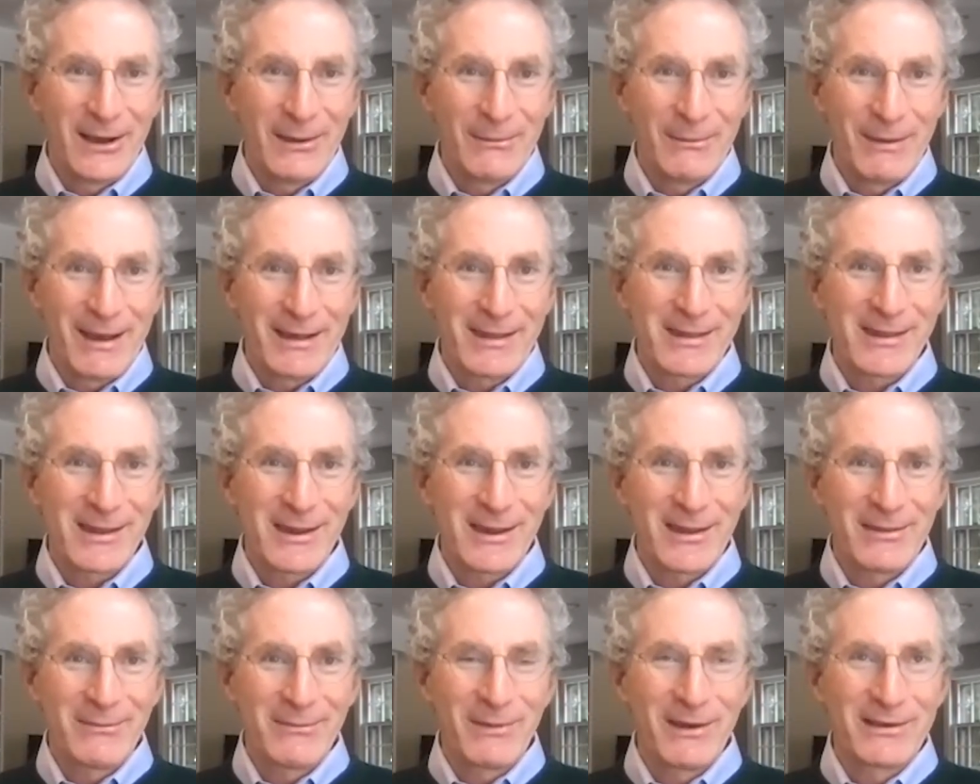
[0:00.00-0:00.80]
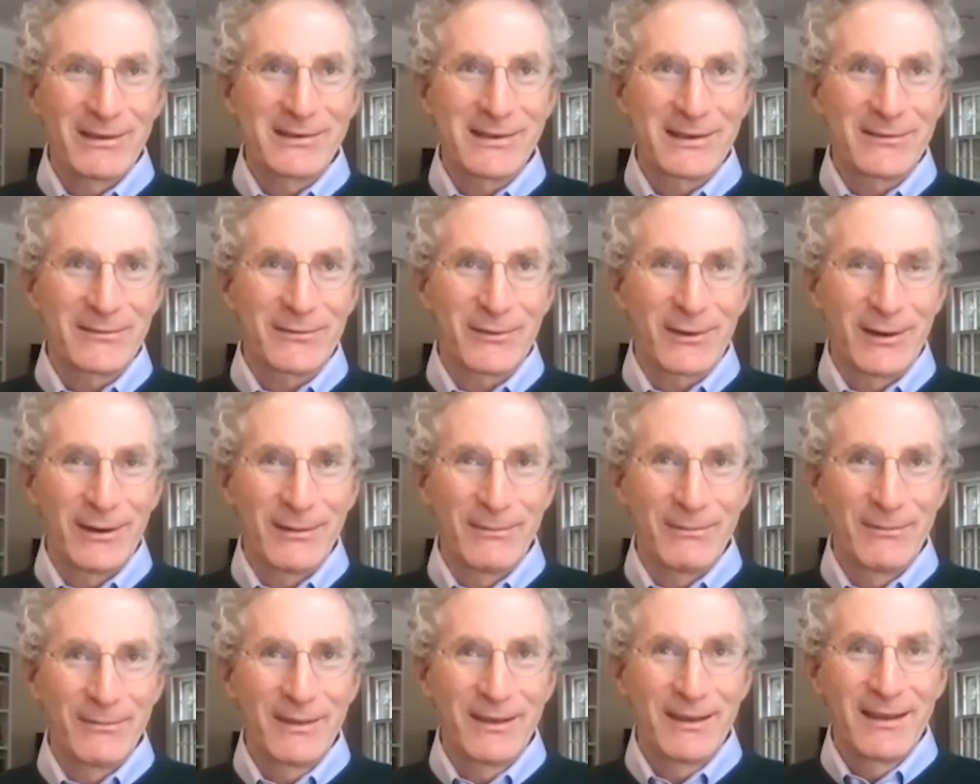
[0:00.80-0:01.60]
I saw the budget
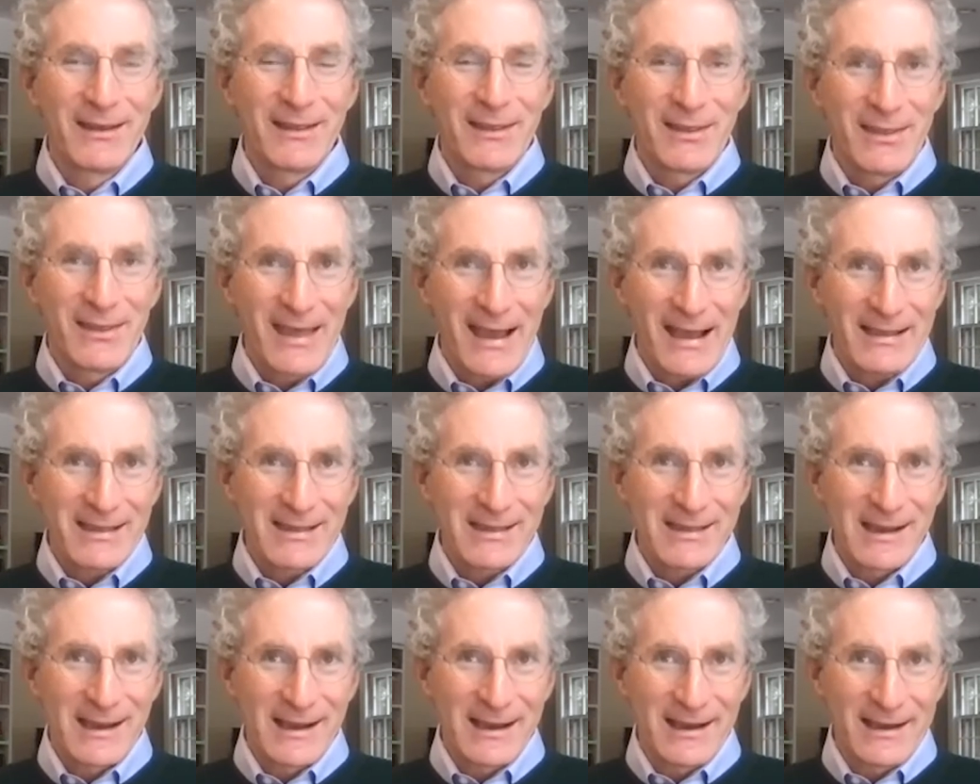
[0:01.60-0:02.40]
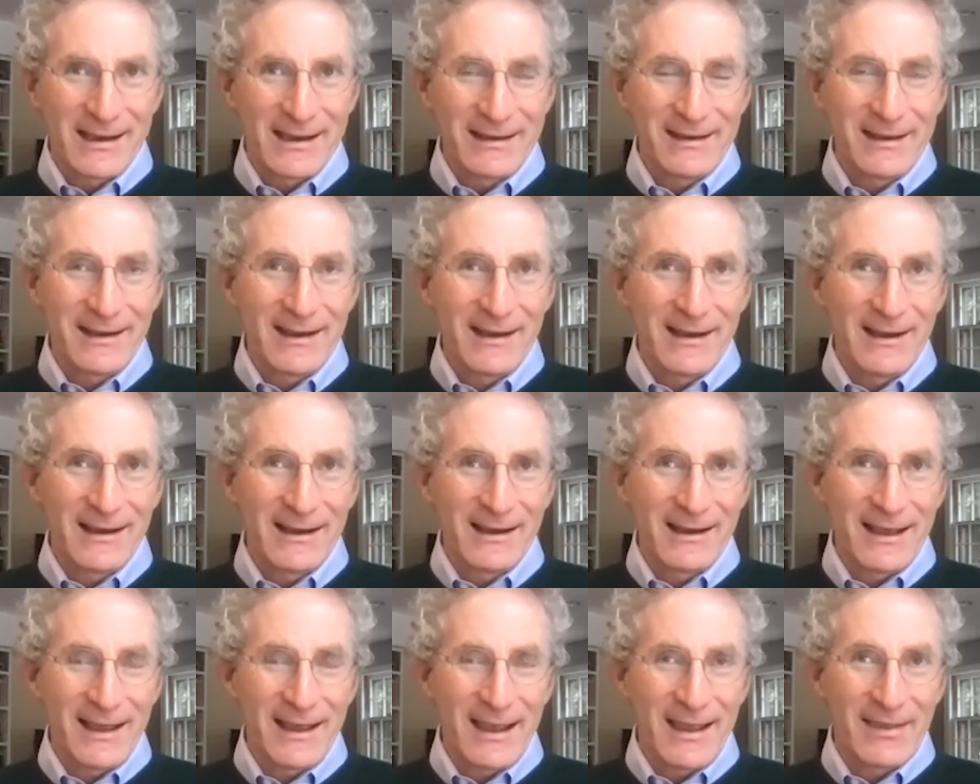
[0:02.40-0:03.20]
from that side,
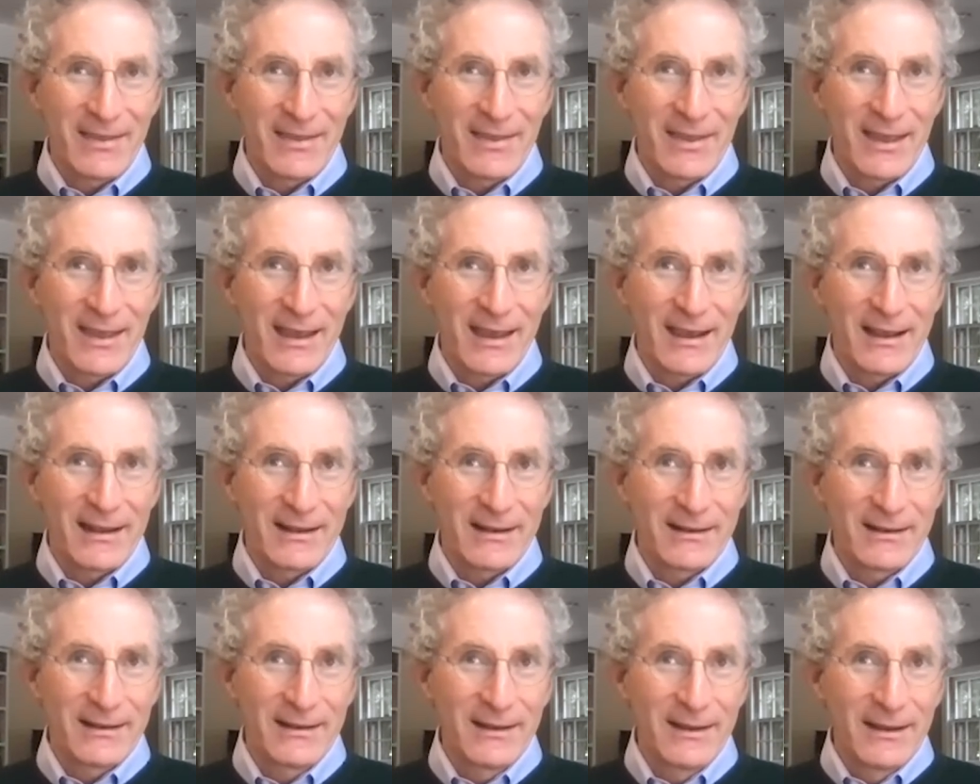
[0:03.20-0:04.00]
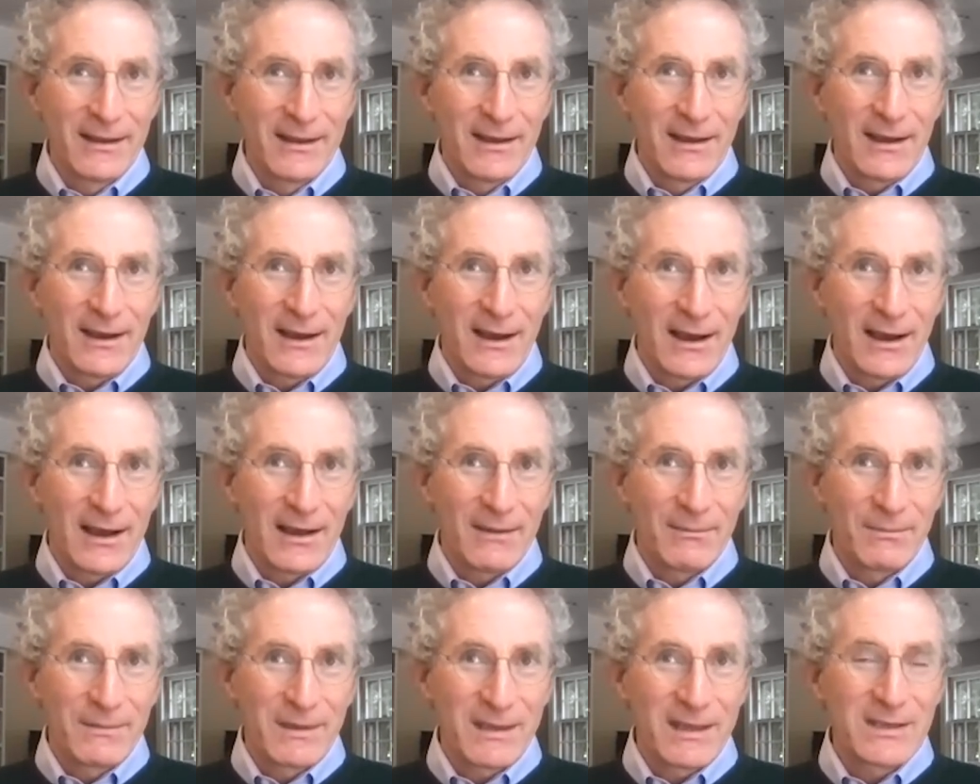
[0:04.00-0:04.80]
and then
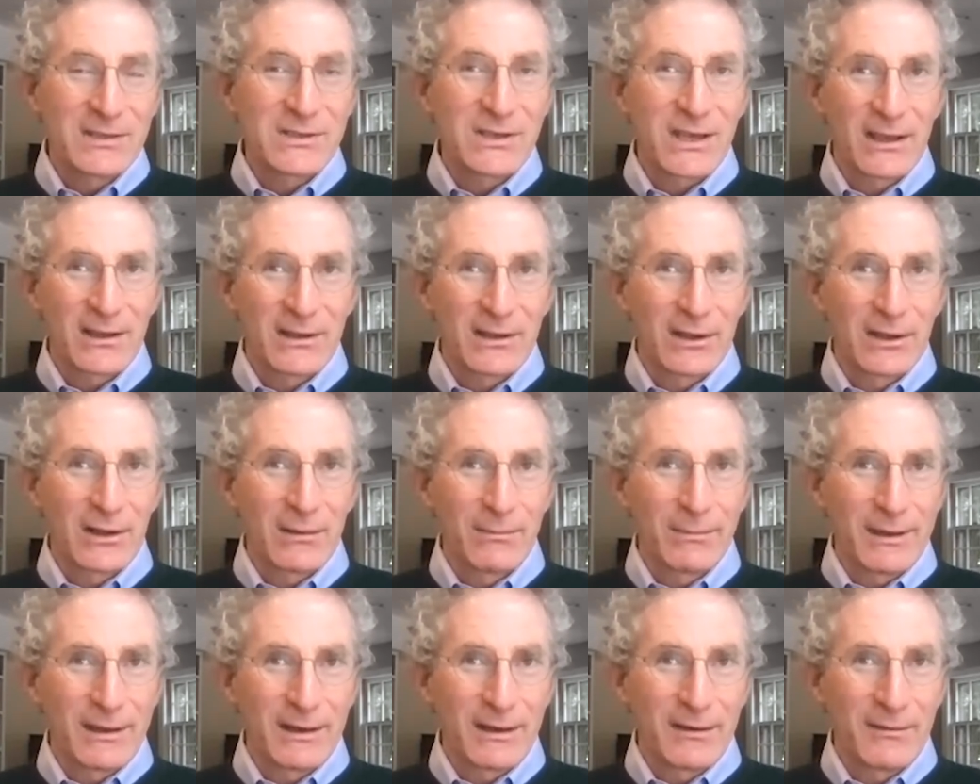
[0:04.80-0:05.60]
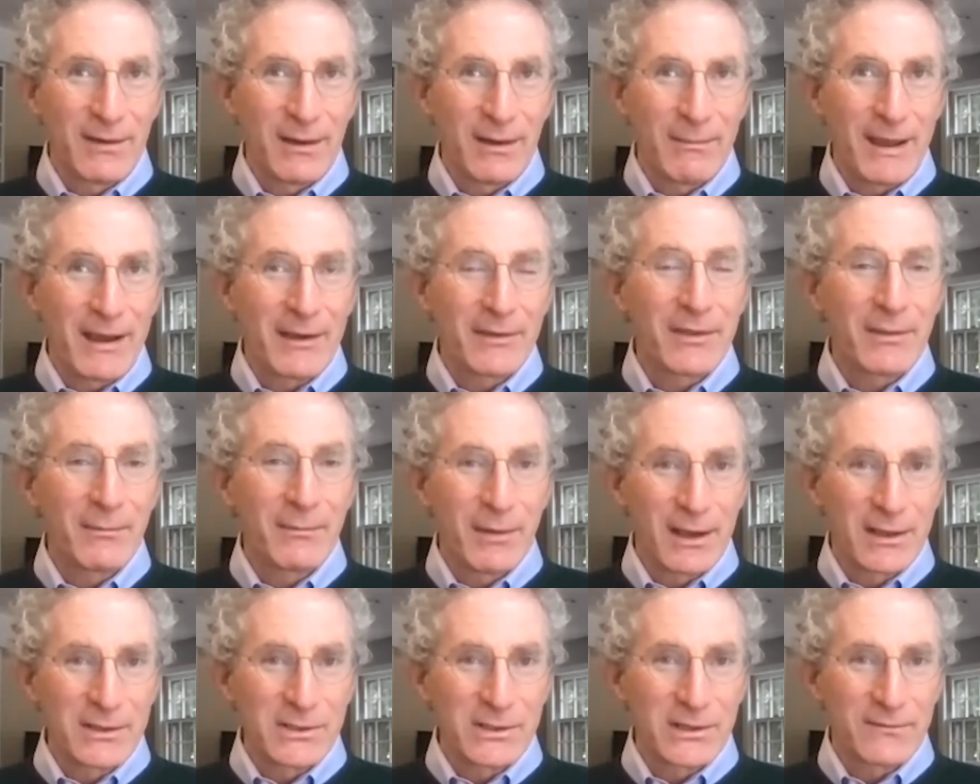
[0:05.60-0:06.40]
teaching a little bit about the
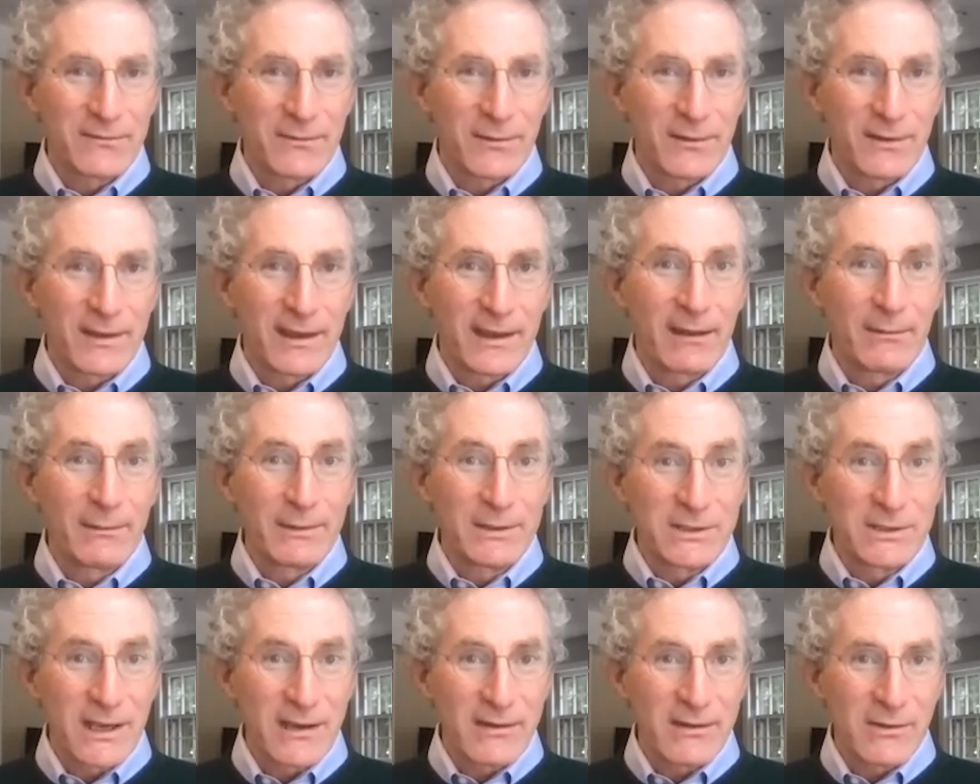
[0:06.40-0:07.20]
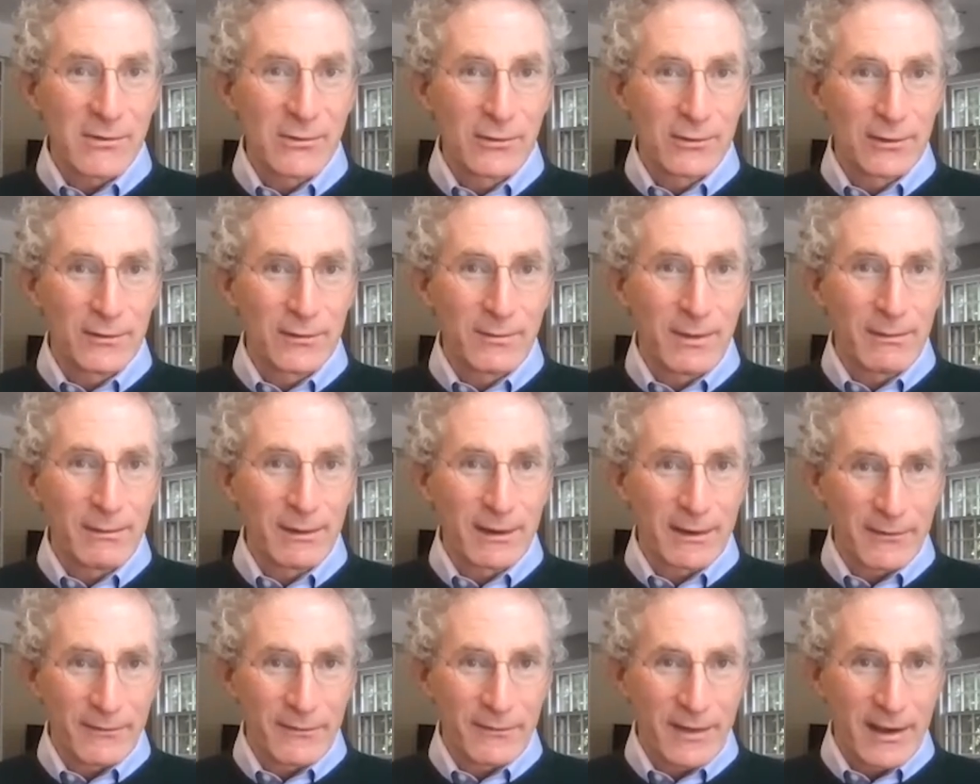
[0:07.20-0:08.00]
budget for the LBJ School of
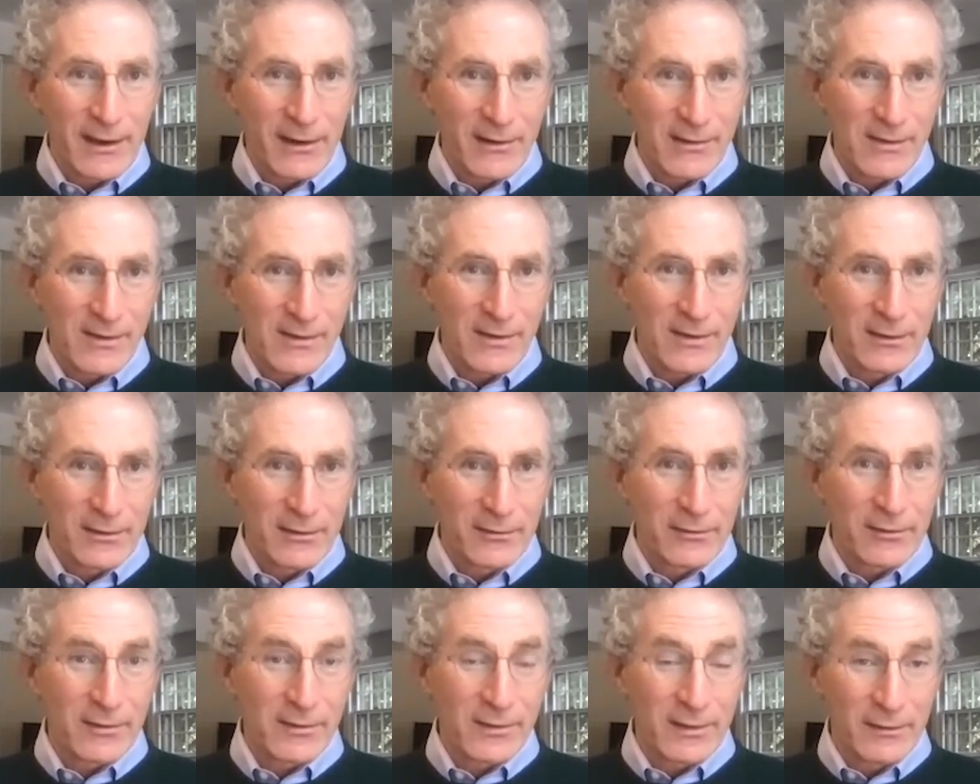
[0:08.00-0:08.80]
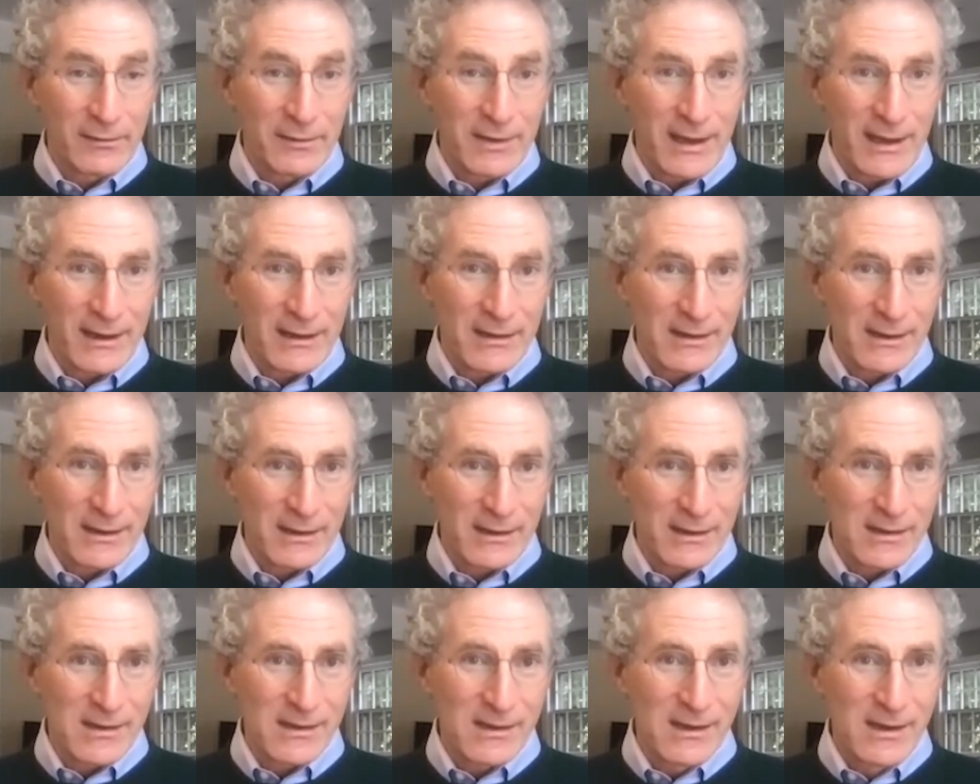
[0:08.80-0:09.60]
Public Affairs at the University of
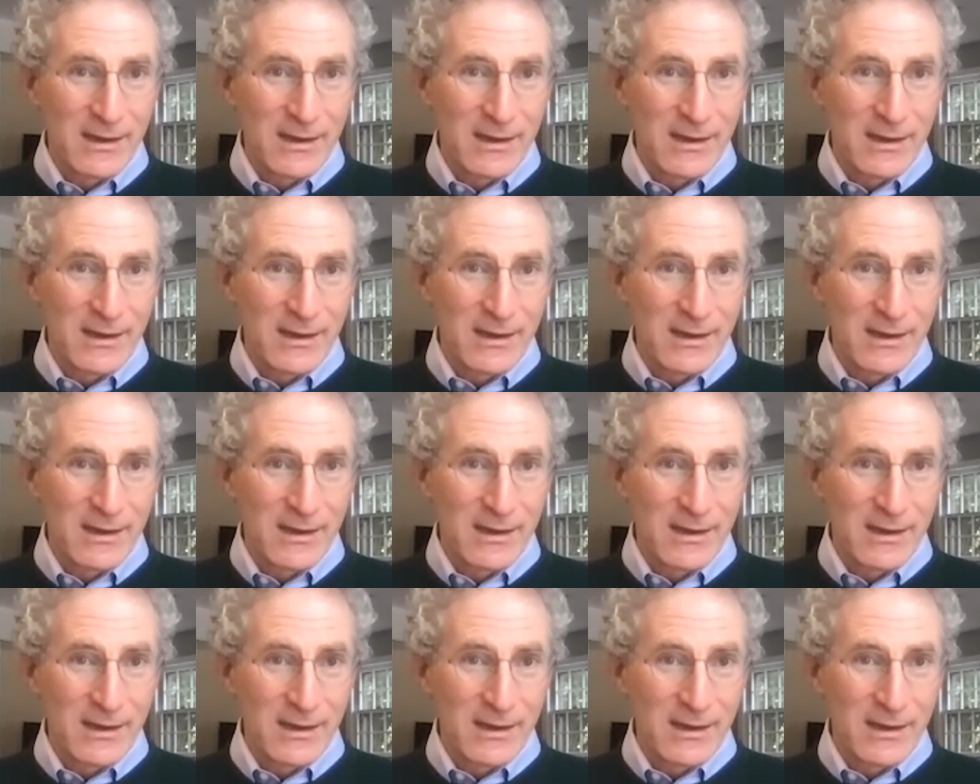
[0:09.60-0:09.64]
Texas,